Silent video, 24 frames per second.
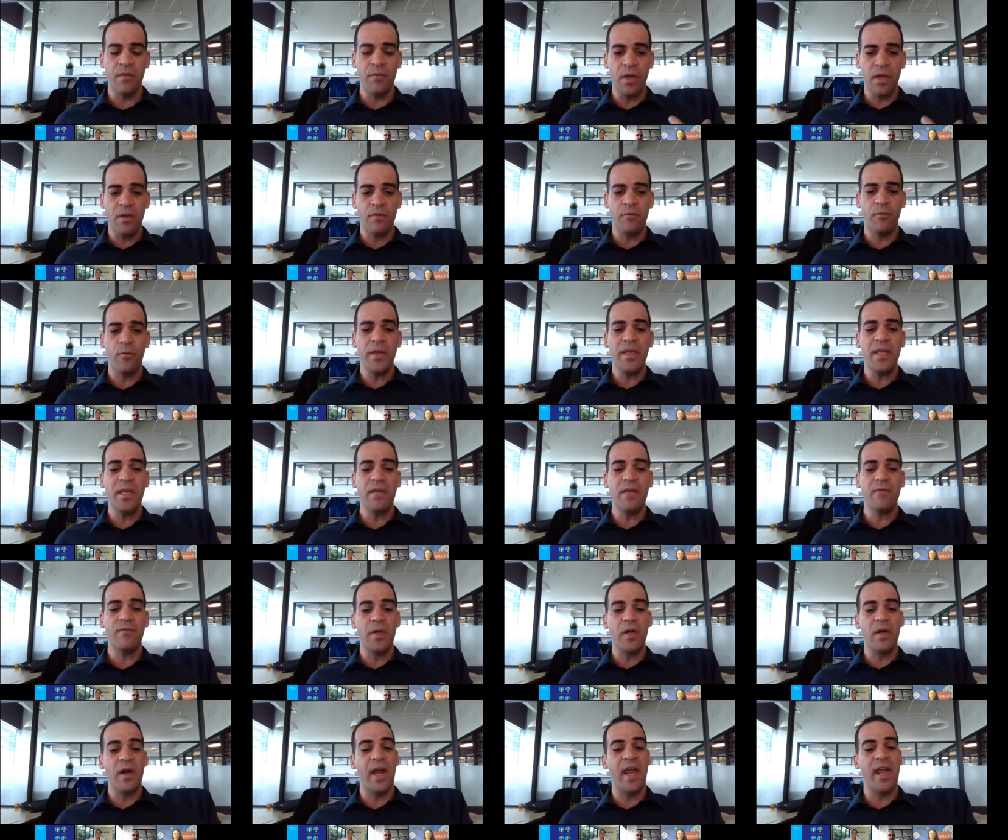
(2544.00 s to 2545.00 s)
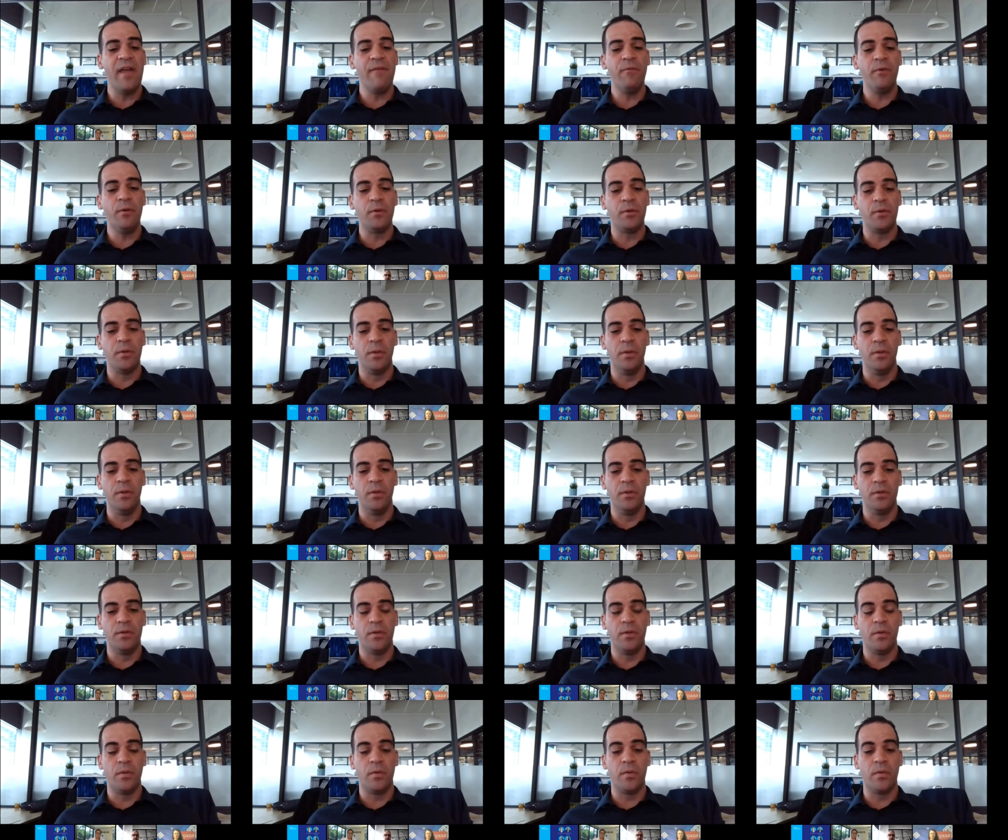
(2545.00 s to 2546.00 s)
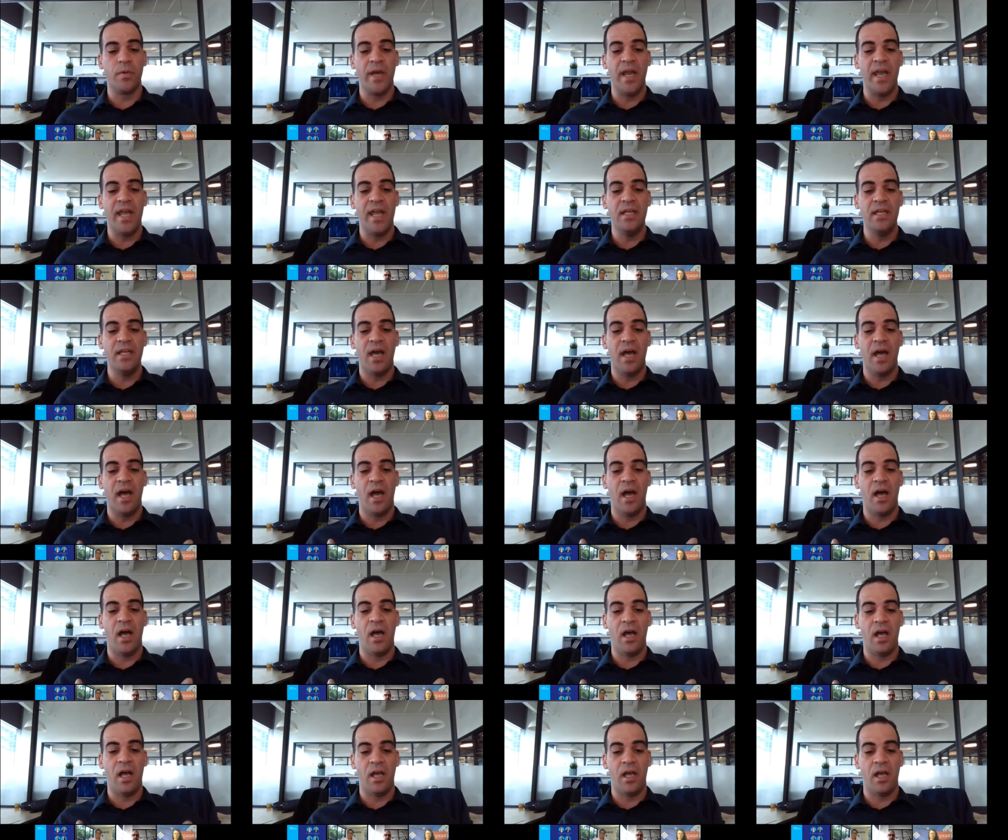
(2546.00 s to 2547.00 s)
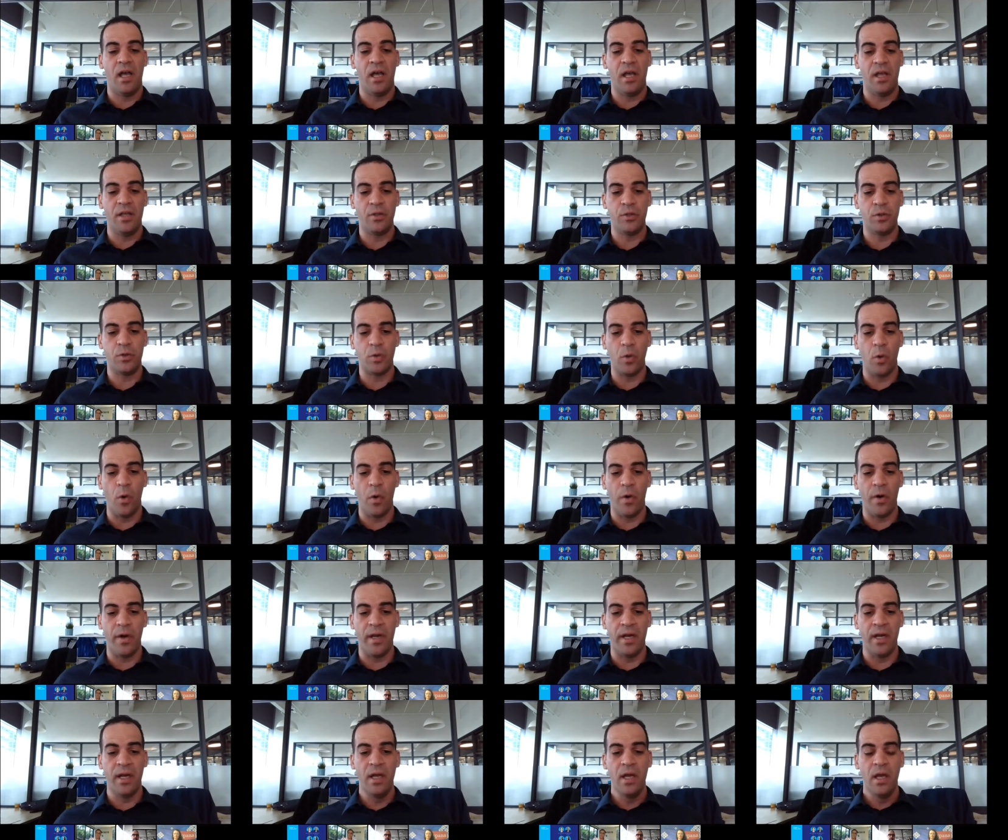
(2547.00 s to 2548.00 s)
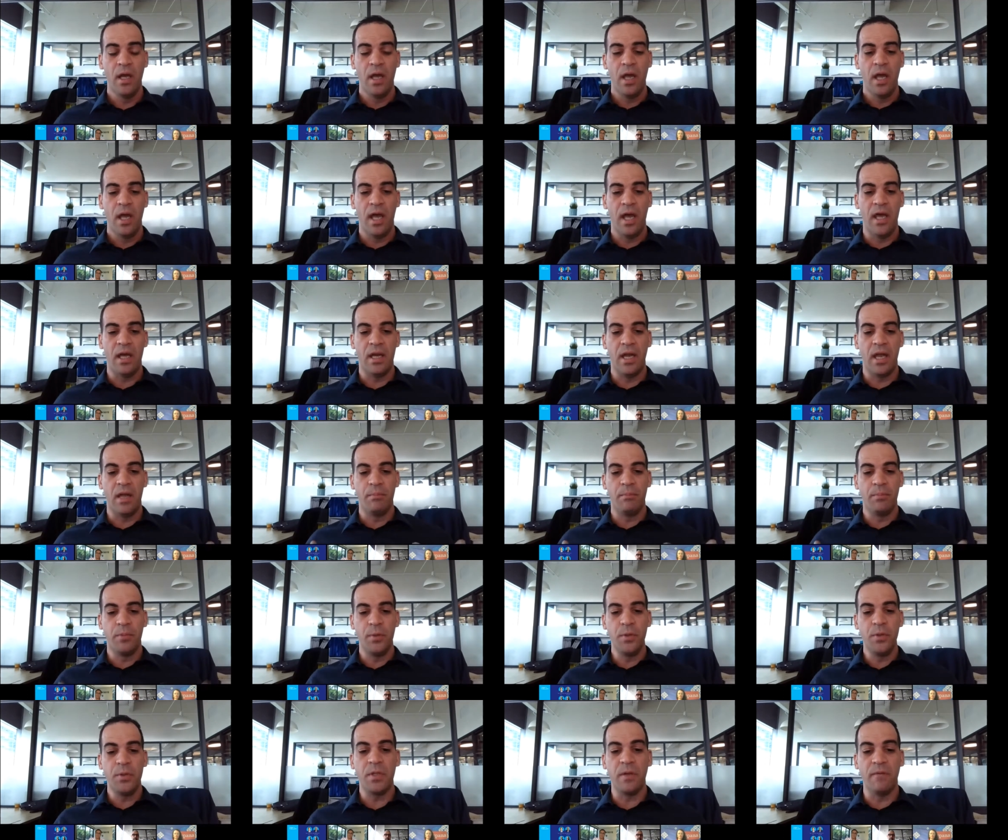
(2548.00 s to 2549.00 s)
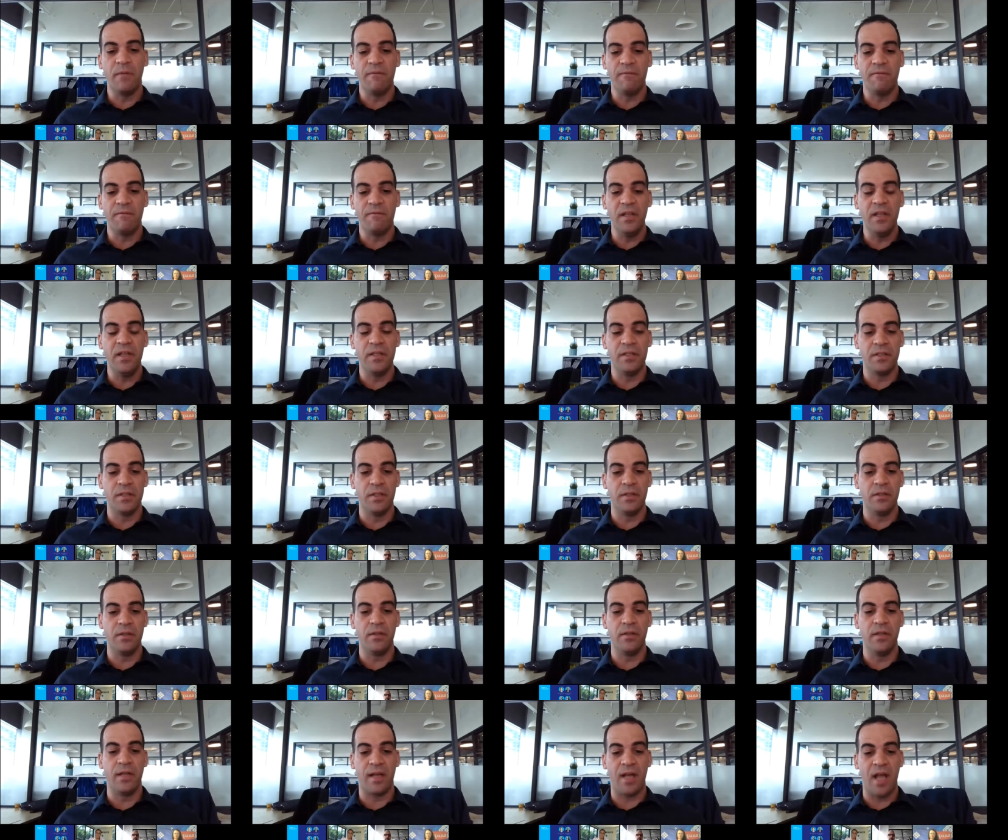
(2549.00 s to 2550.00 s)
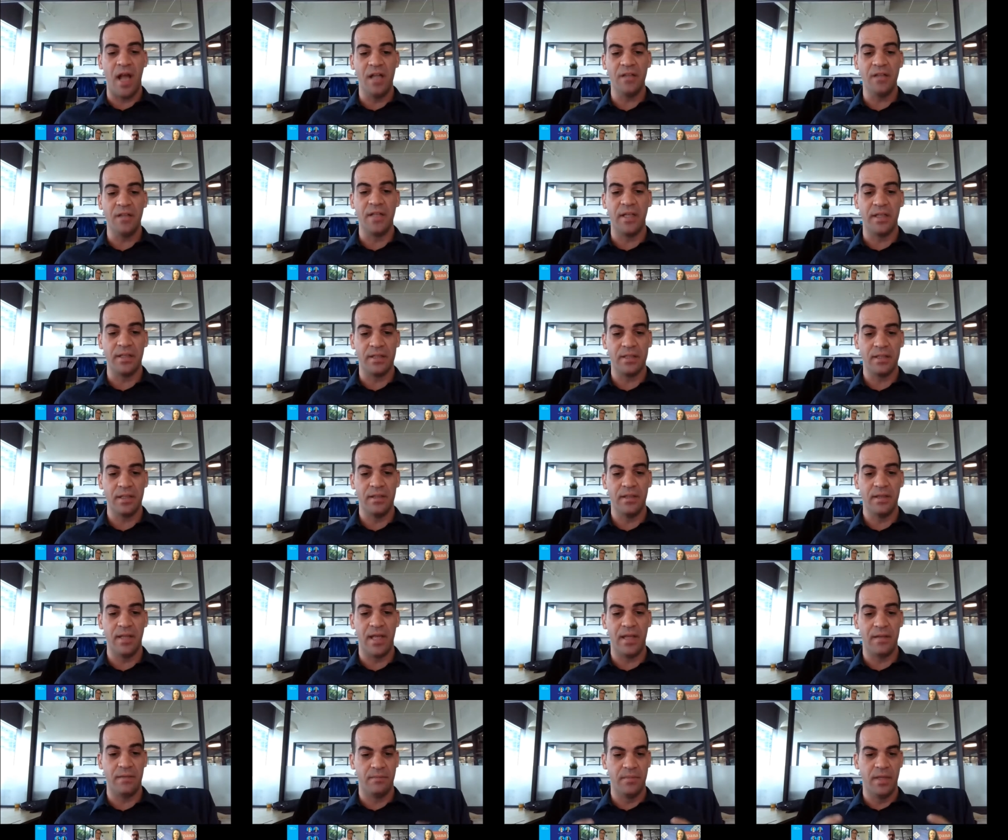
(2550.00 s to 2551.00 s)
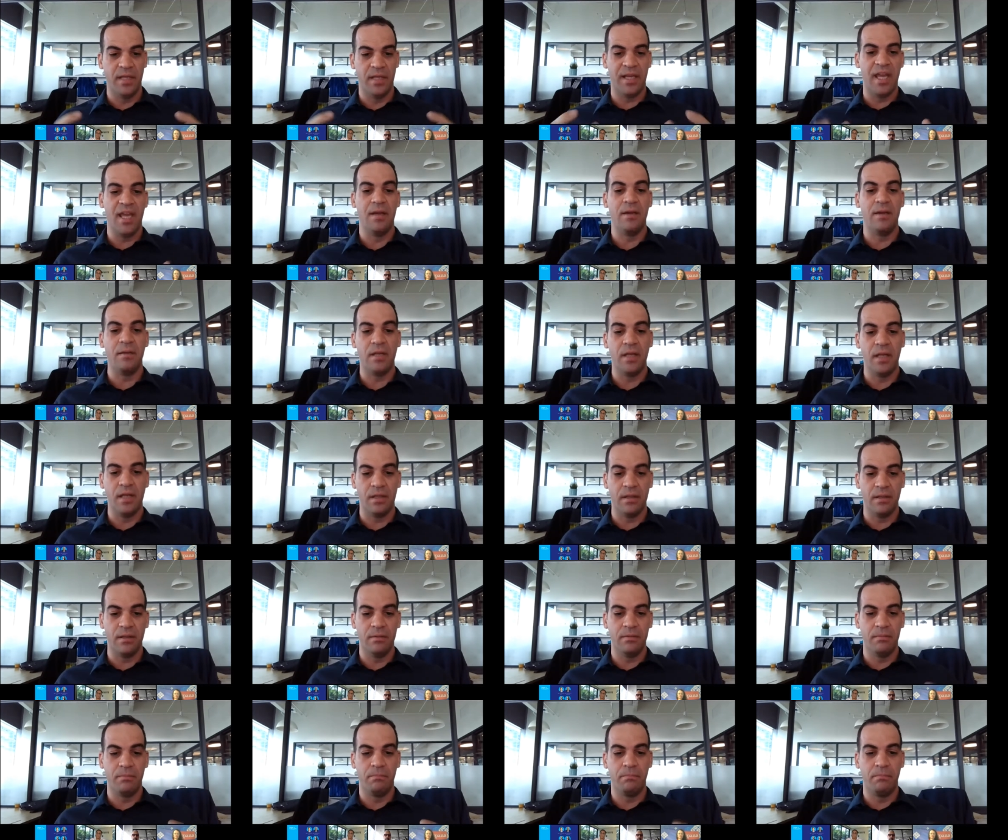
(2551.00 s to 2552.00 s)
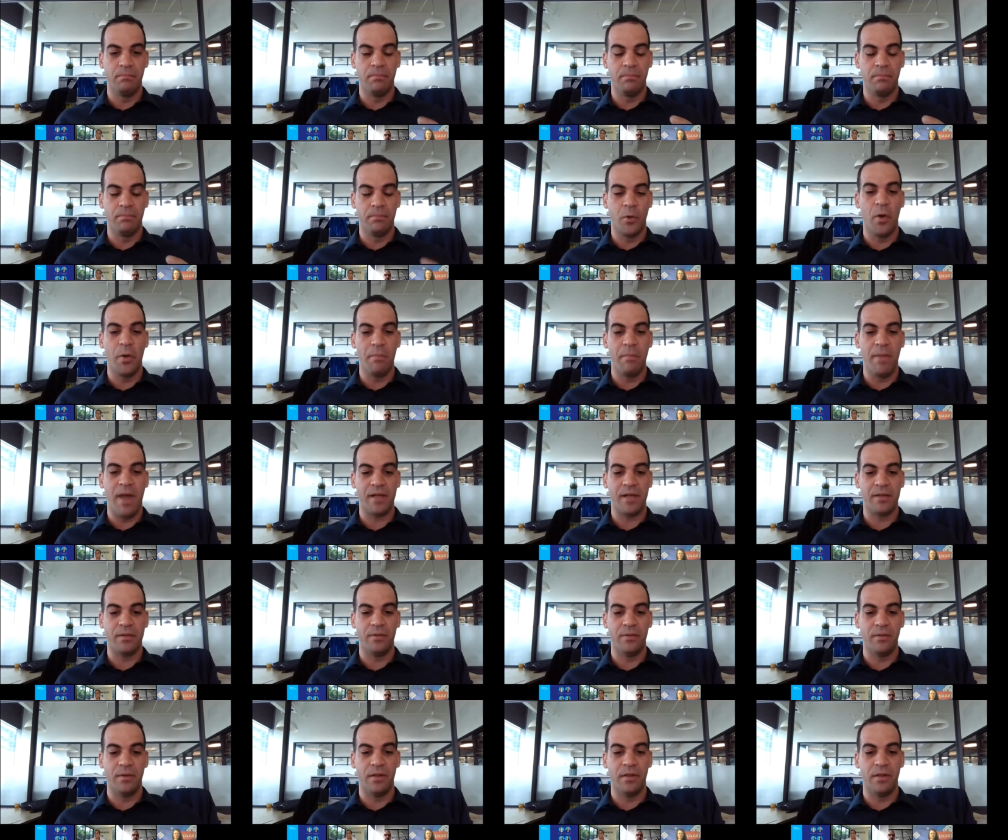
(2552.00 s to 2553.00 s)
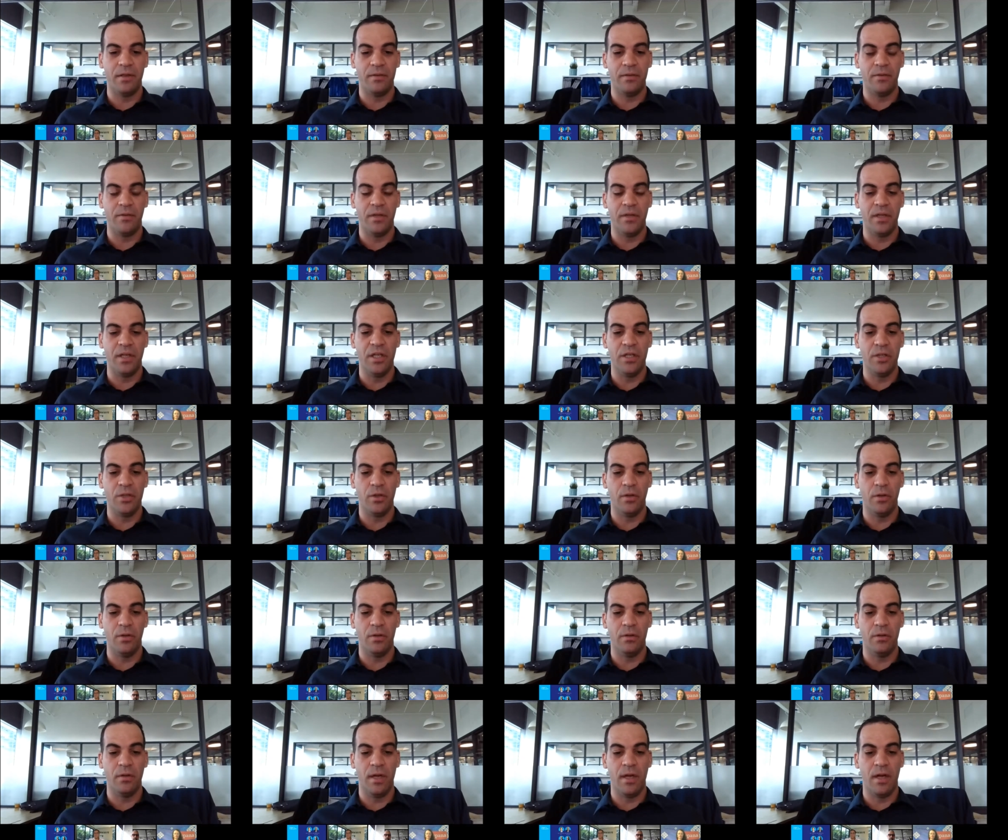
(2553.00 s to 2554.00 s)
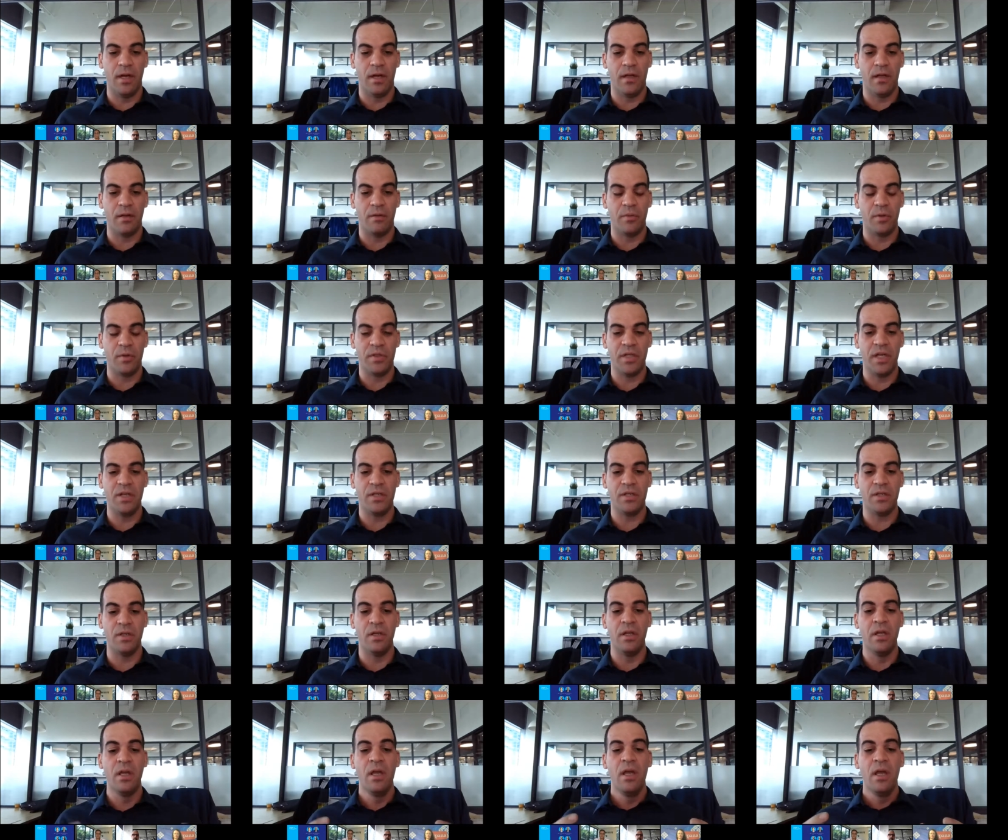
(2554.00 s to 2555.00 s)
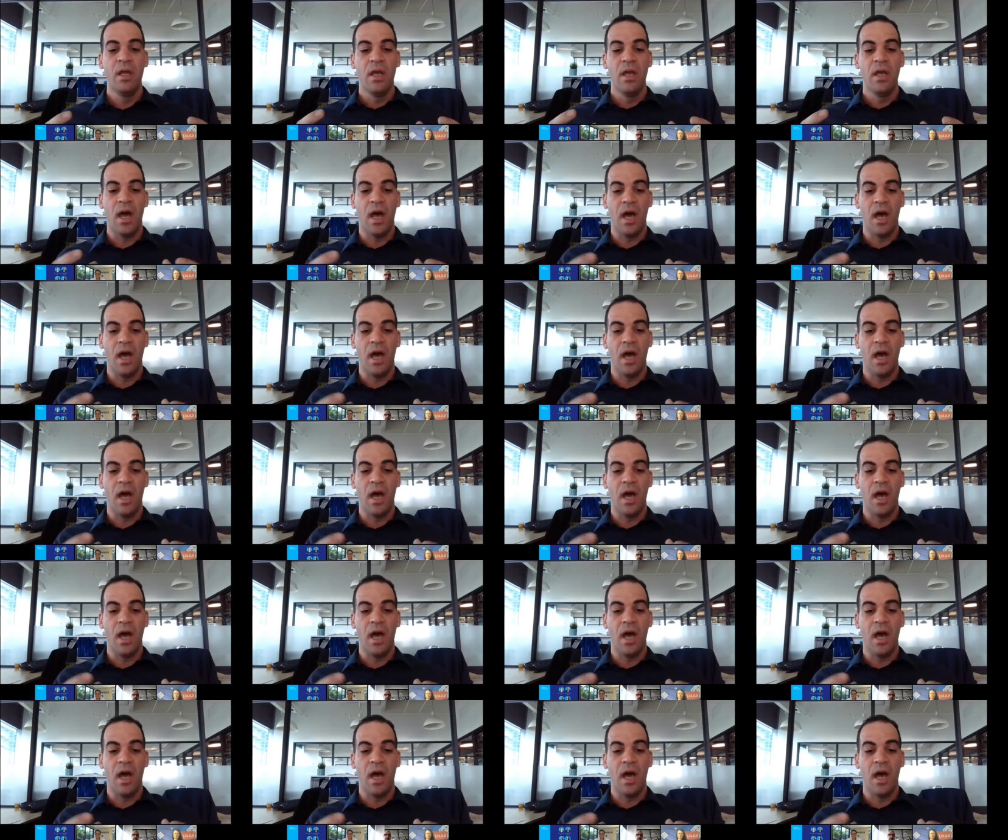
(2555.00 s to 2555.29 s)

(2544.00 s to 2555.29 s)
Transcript: if we are able to create a story and put some feelings into the content, that again, going back to the initial conversation,